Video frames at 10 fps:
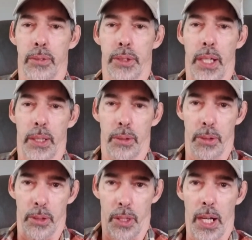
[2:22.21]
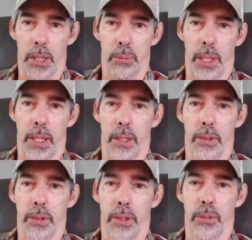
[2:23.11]
sand or grind them down
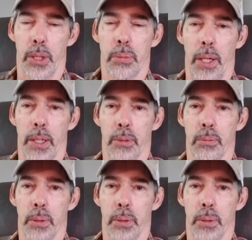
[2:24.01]
and repaint them.